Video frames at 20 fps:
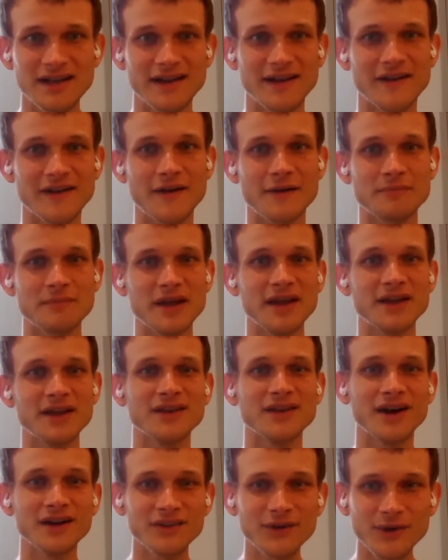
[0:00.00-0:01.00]

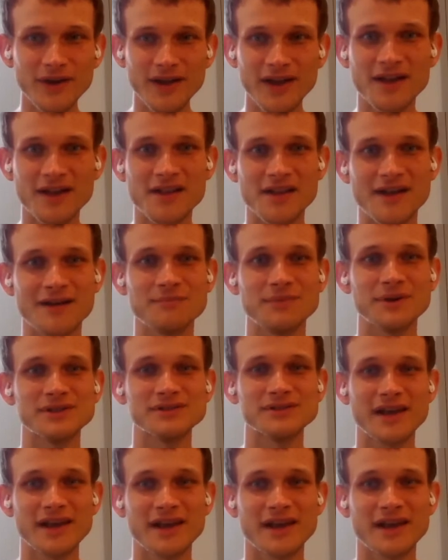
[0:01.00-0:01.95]
Another example